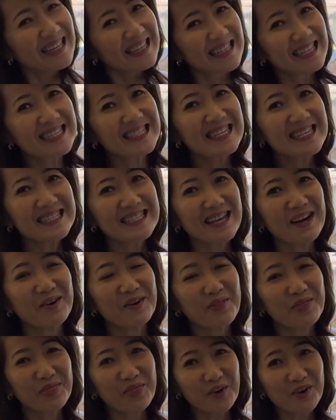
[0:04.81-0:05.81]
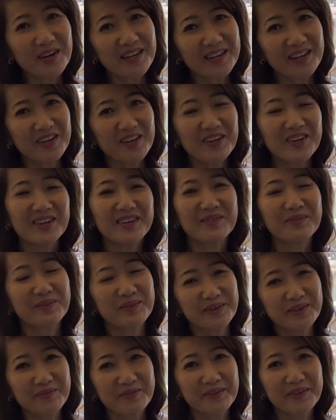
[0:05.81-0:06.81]
This is our third year
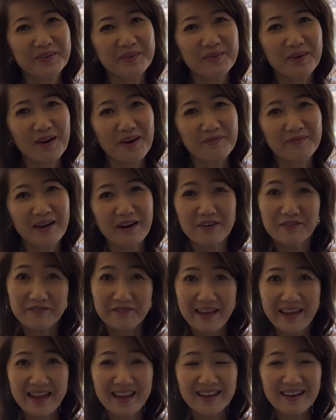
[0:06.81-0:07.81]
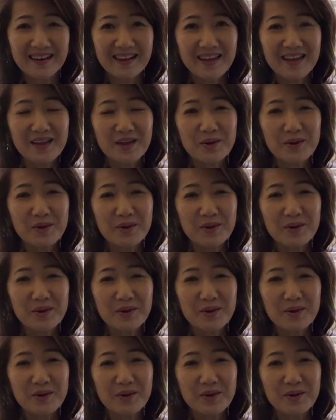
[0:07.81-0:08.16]
review of our van.